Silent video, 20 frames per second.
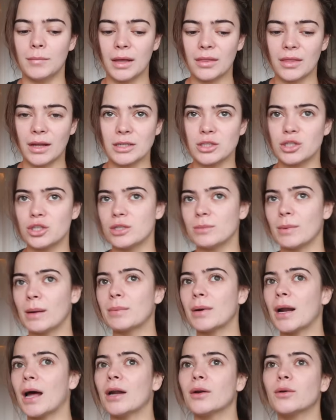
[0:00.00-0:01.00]
That is usually
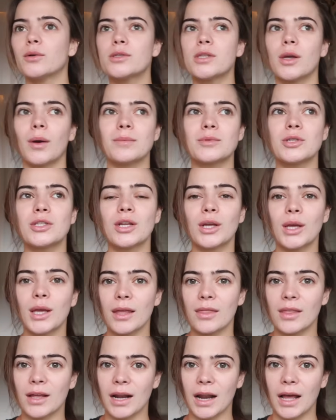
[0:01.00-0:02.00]
my plan. Also, I'm just looking
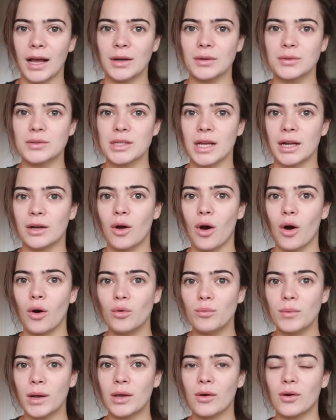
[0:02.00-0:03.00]
at the clouds and
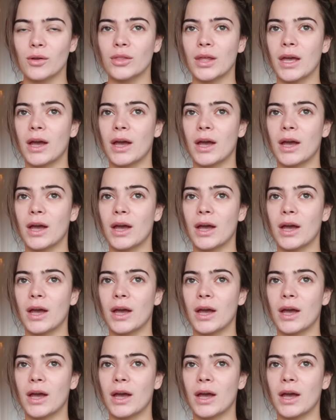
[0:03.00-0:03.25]
oh my god,